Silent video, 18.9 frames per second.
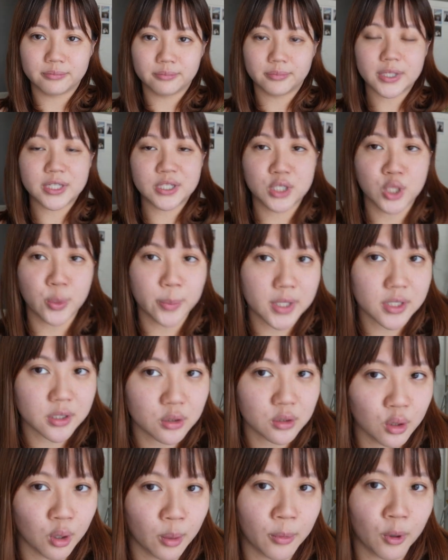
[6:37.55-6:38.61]
Please tell me it's
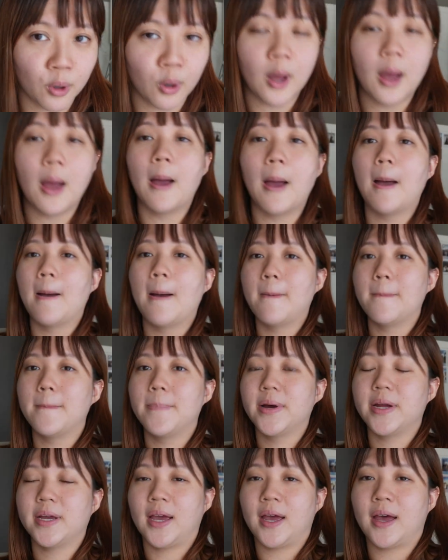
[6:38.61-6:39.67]
normal.
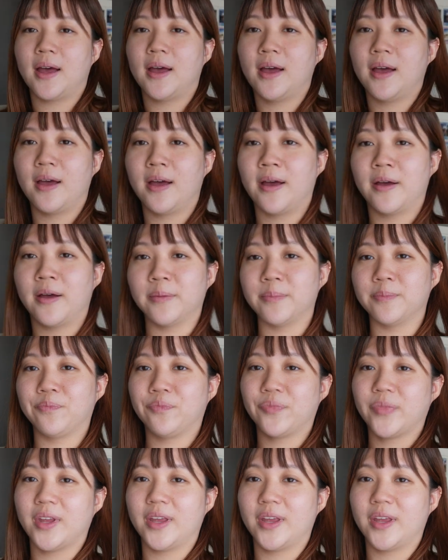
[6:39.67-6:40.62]
But yeah, um,